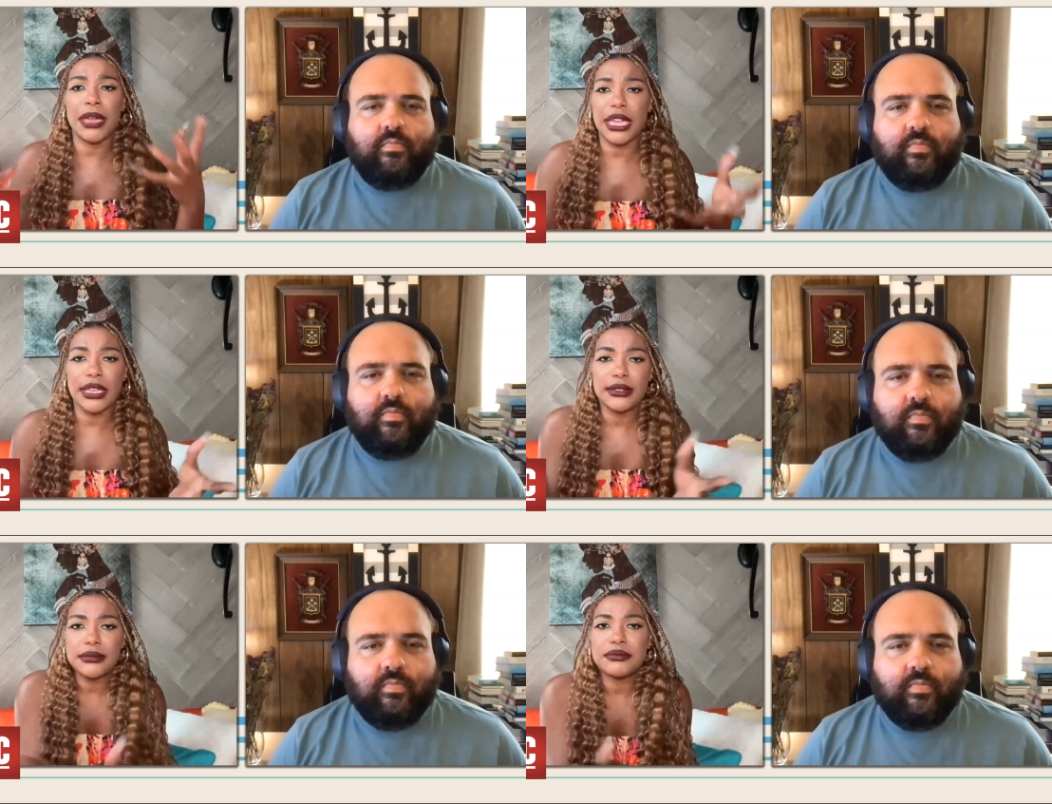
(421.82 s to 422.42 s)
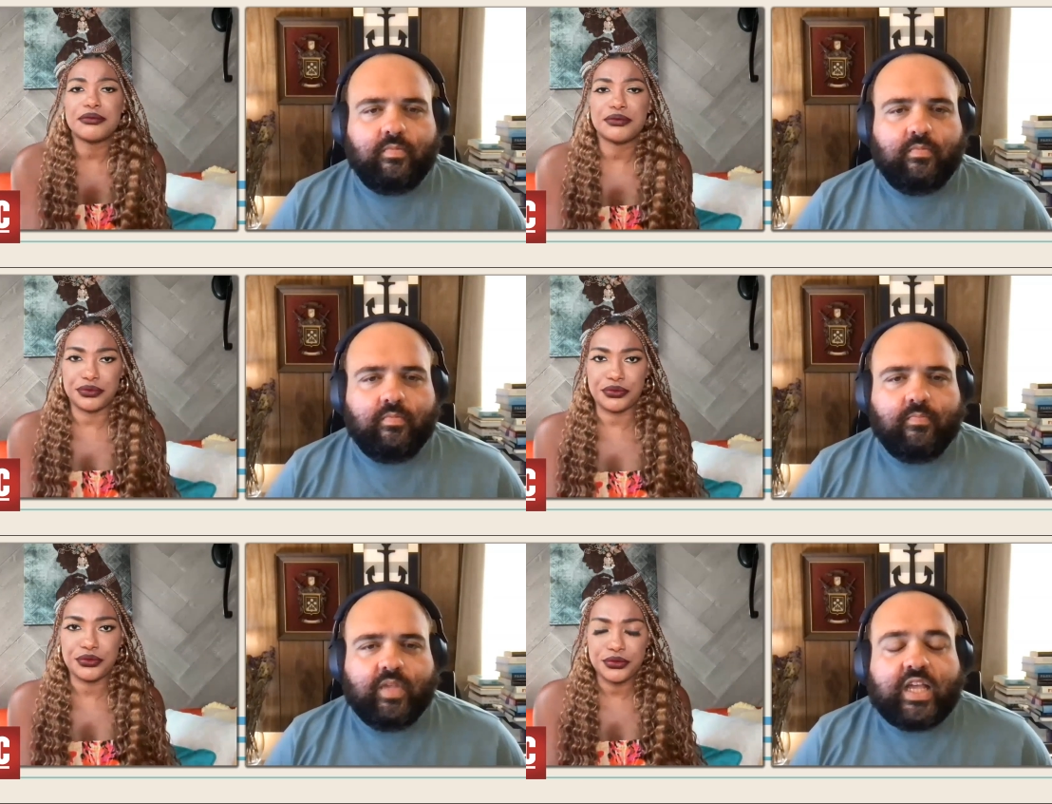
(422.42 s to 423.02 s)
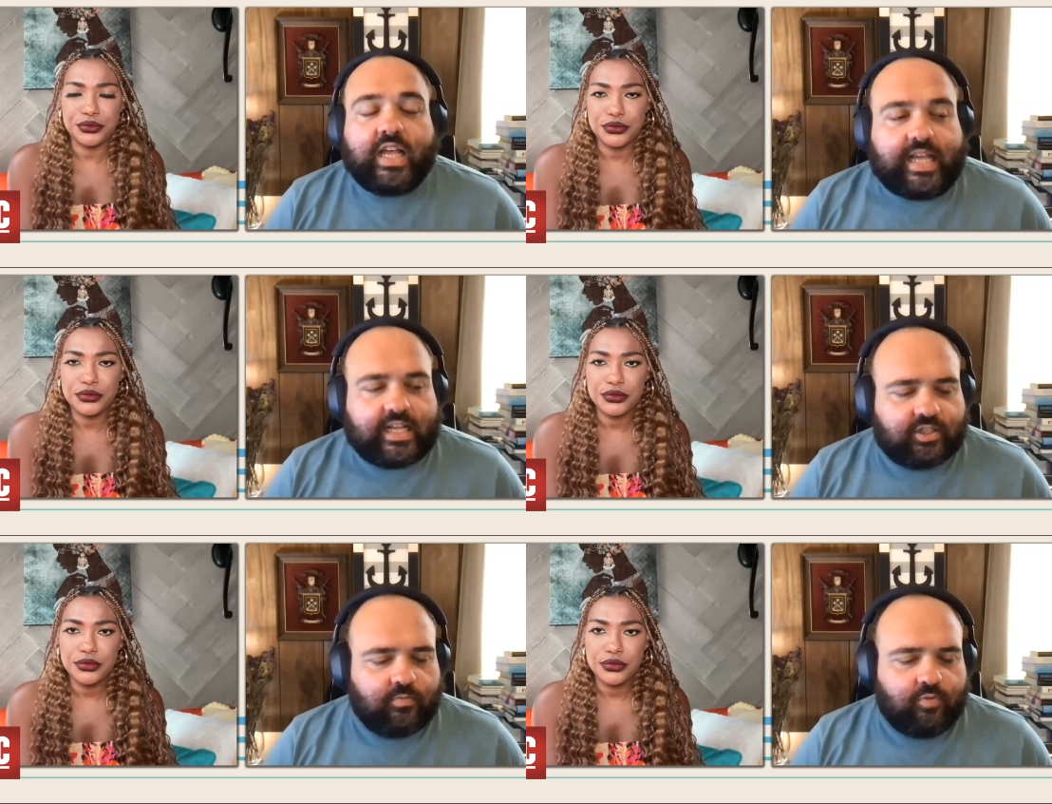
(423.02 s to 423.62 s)
Speaker 1: campaign.
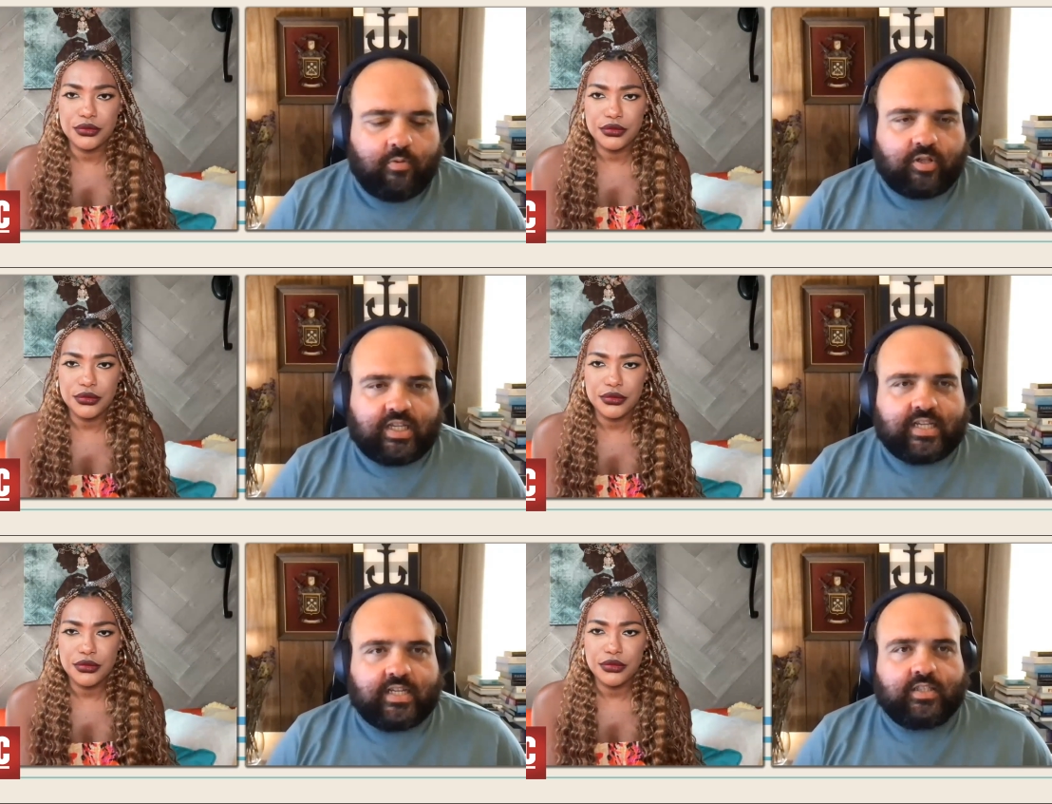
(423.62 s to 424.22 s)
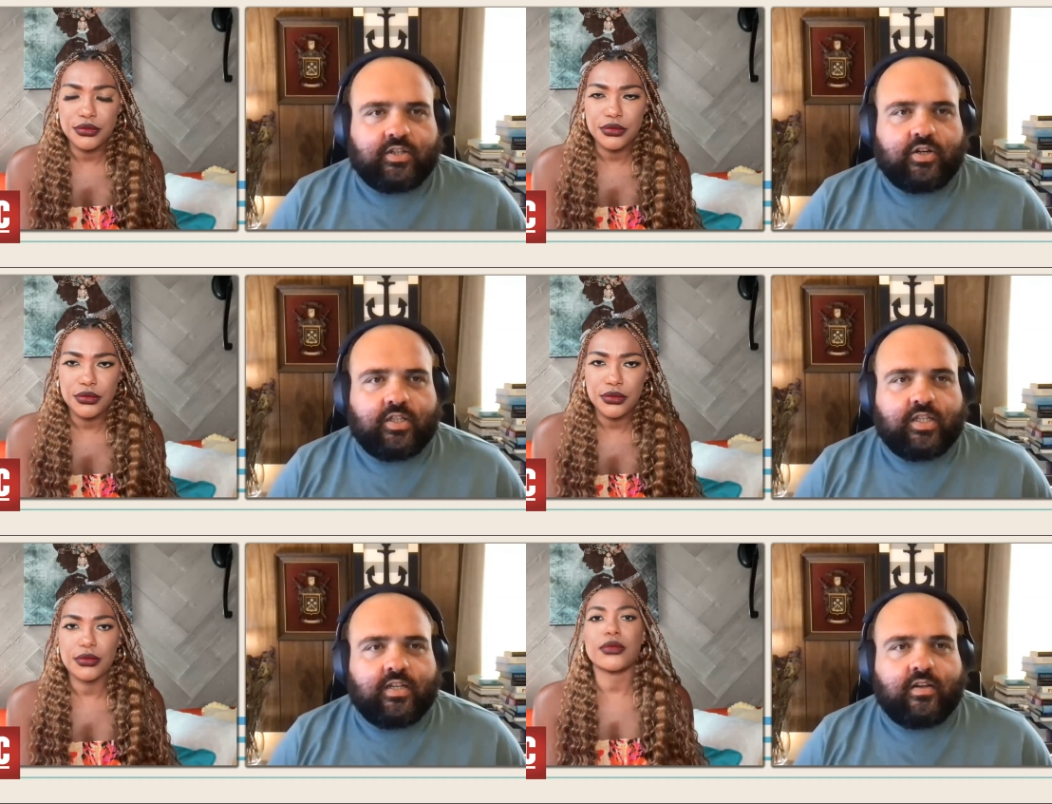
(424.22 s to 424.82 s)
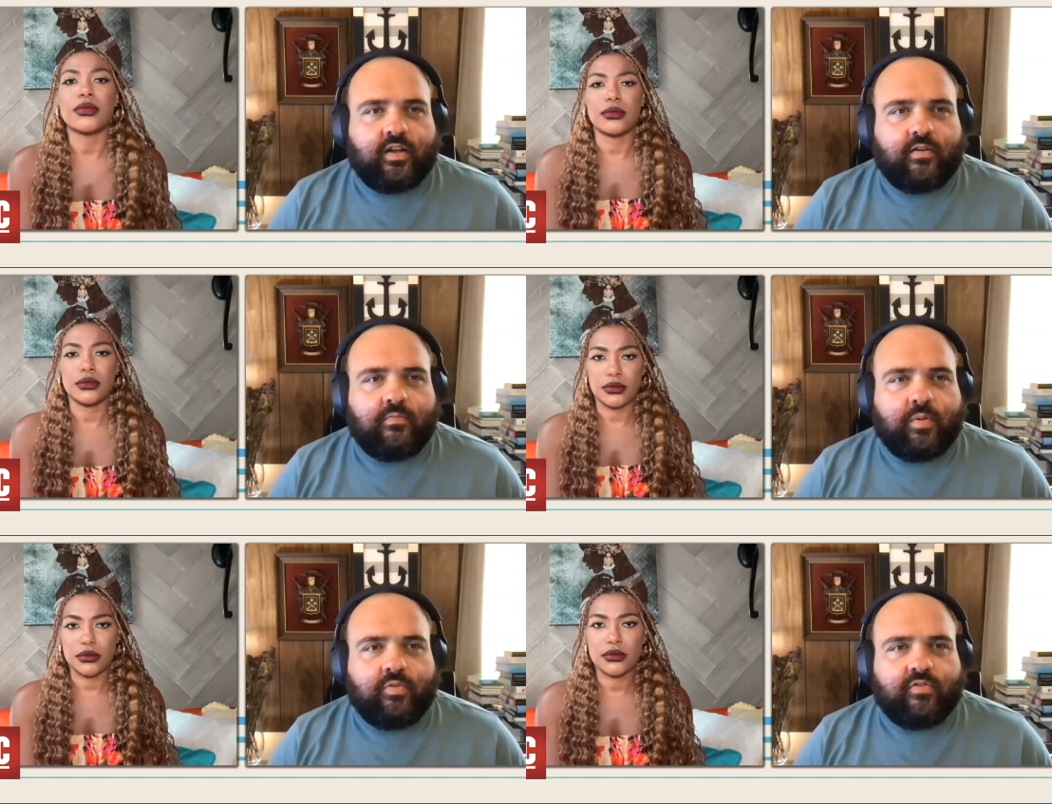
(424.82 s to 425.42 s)
Speaker 2: Yeah, so Barbara Lee is currently a
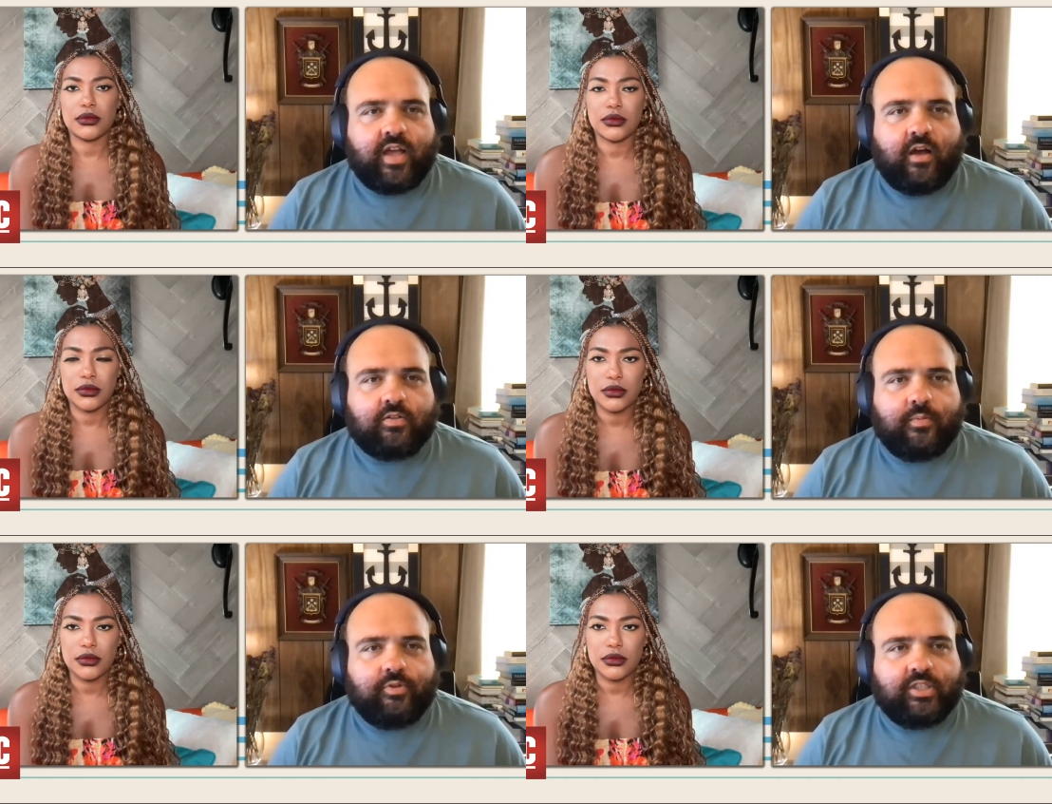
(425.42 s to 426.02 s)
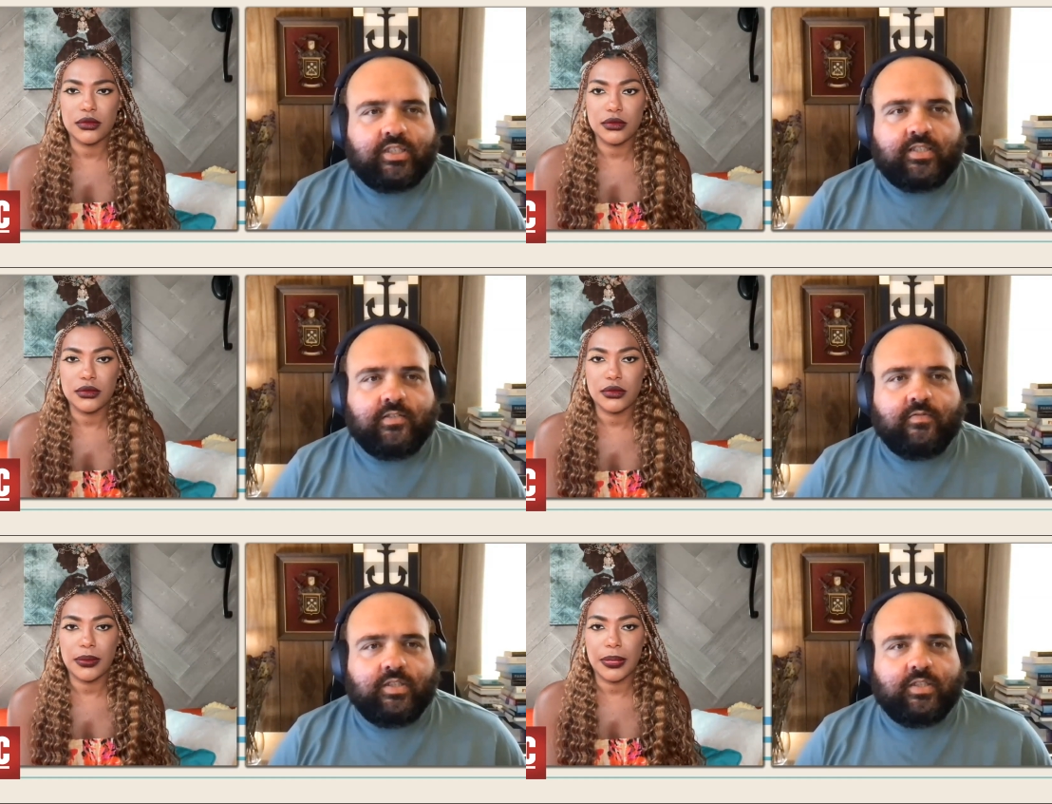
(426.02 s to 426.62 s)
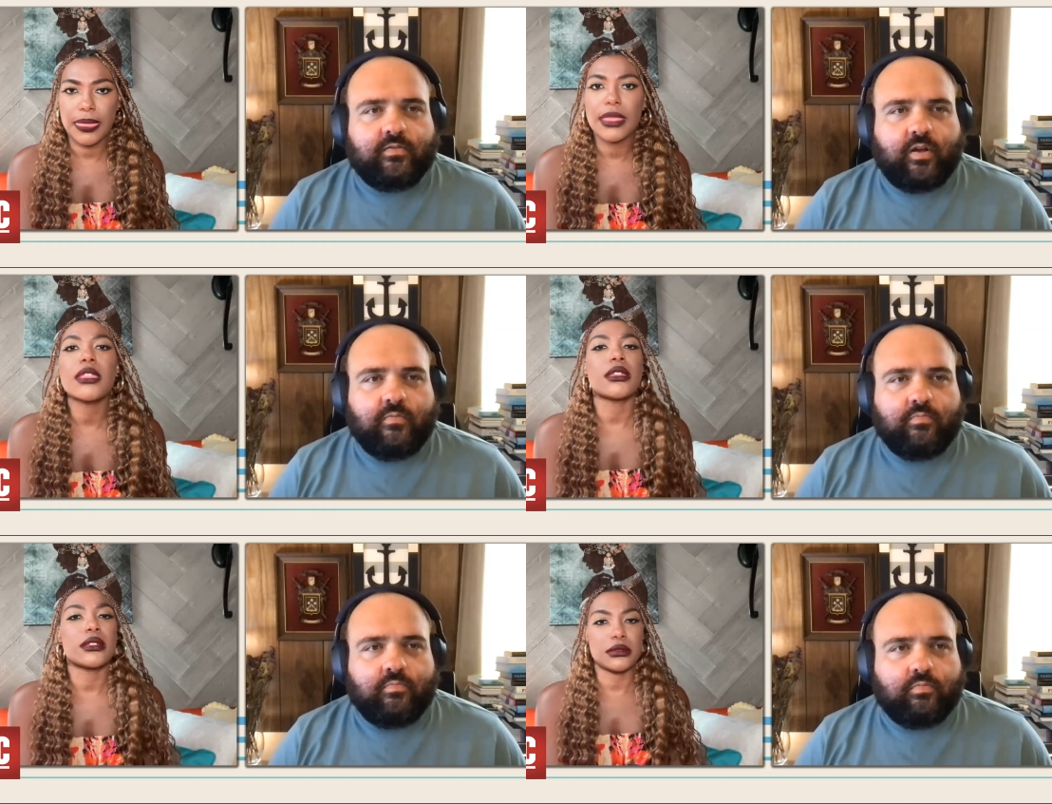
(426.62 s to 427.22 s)
member of the House of Representatives.
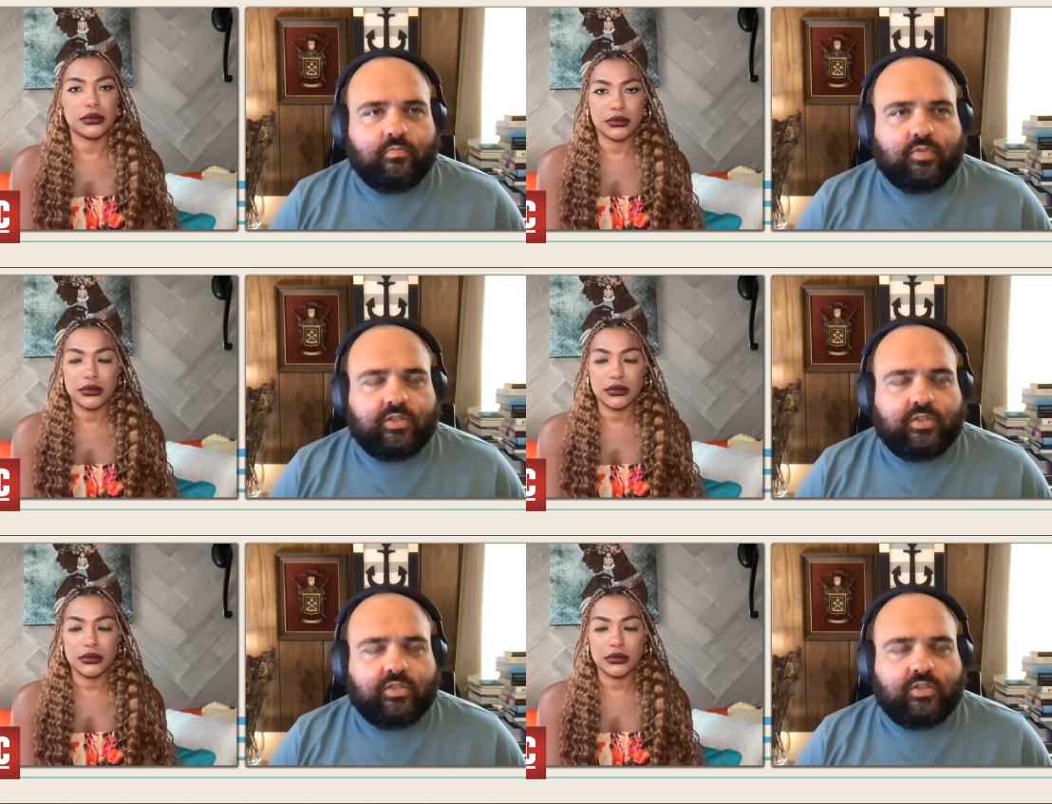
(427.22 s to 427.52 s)
Um,